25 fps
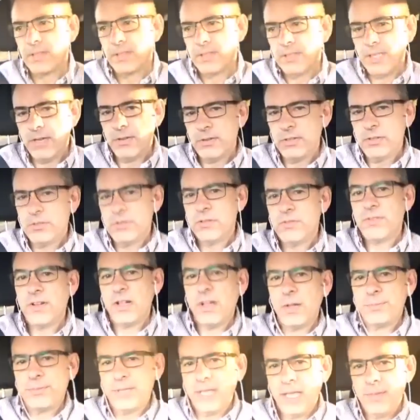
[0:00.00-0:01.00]
Now, you
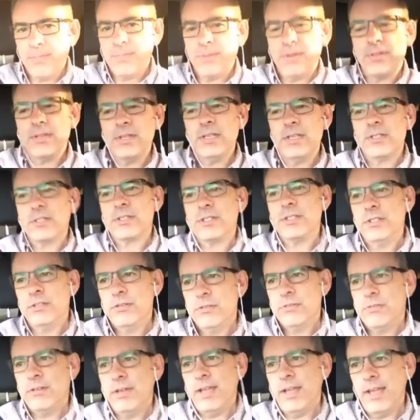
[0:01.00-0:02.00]
developed empathy, so
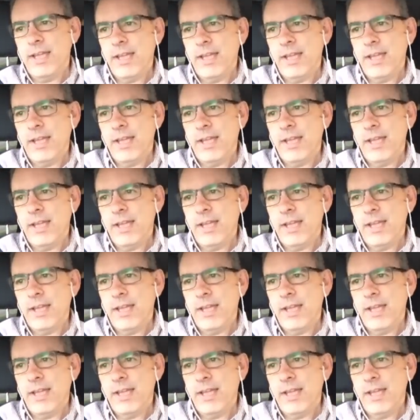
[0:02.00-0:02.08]
you